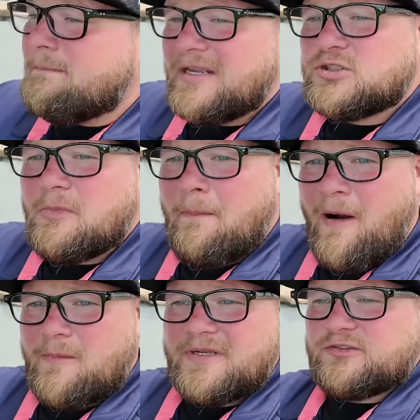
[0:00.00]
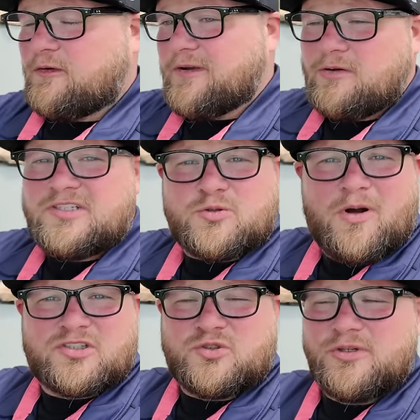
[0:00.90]
bedroom apartments for very
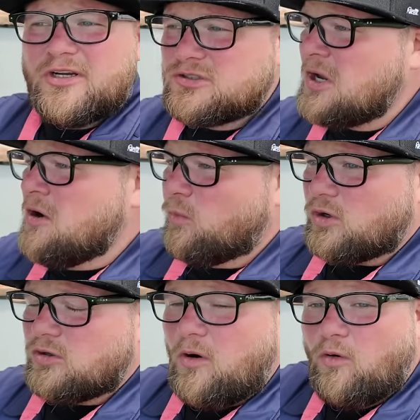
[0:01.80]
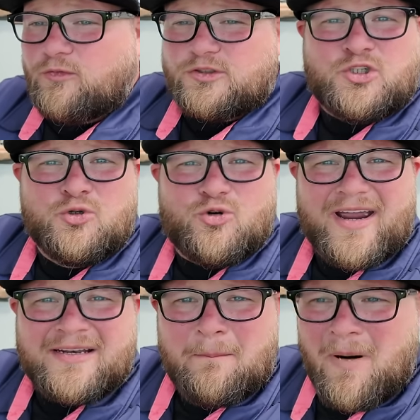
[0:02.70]
small studios were over two
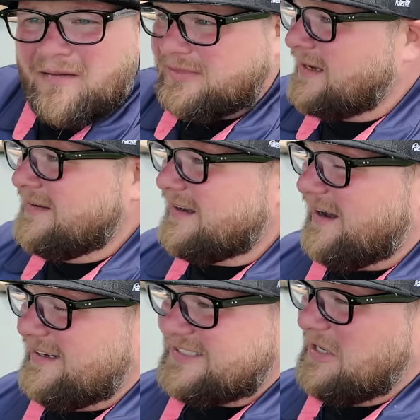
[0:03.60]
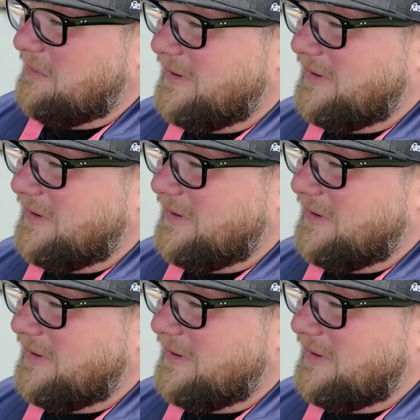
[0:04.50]
grand a month. Uh, so